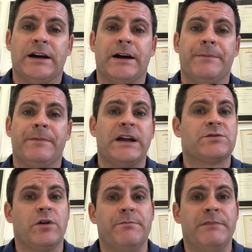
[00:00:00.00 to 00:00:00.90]

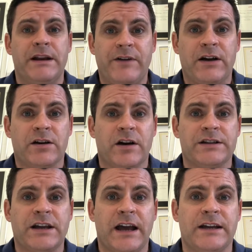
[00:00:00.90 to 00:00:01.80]
That's what many of our
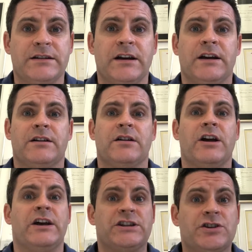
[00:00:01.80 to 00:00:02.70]
clients had
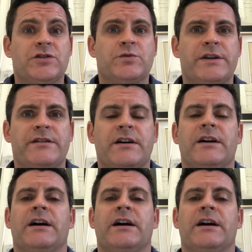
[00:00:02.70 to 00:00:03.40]
issues with.